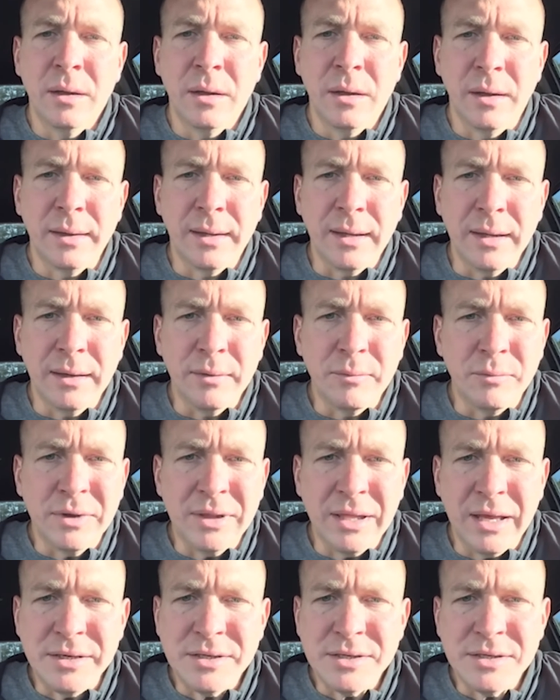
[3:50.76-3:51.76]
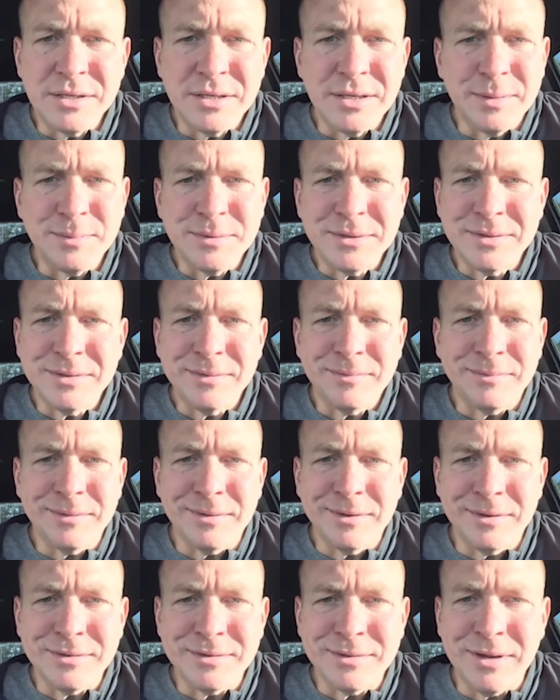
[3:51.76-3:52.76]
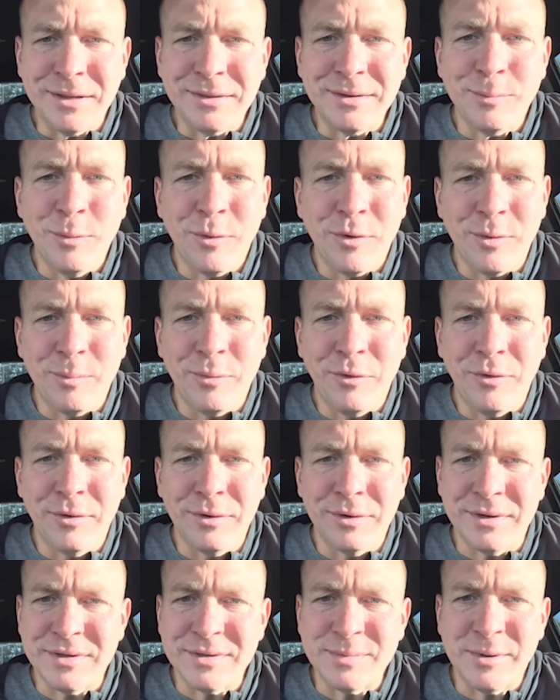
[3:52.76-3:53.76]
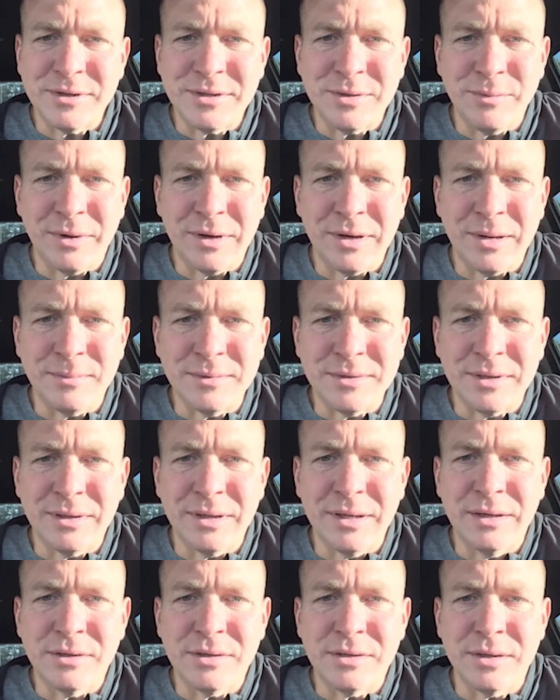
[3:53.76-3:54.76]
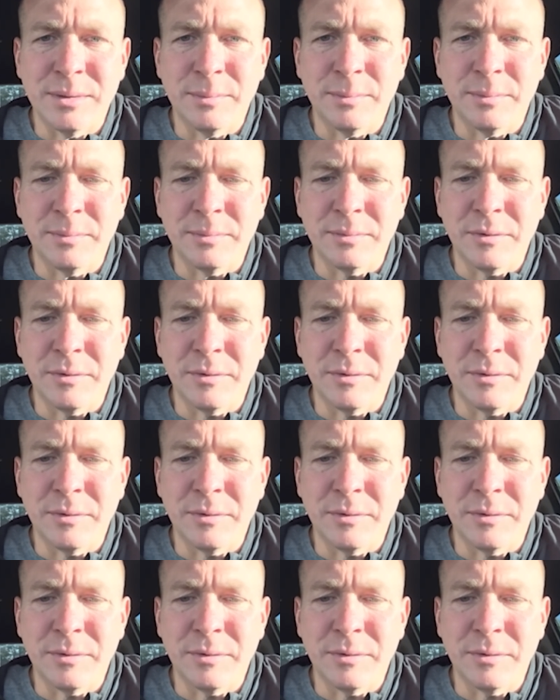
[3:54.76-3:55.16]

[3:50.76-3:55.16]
again relationships there's nothing more important especially when it comes to leadership